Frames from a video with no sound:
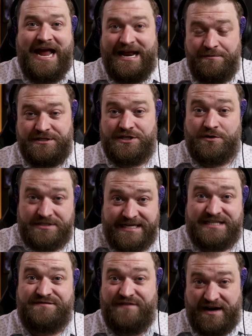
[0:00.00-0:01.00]
And it was those
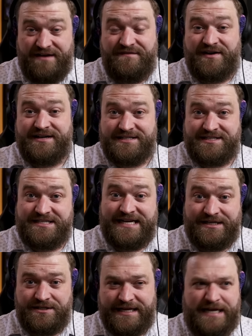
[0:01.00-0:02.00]
things very, very
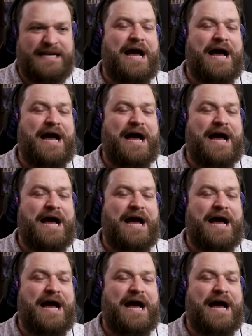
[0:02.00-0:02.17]
distinctly.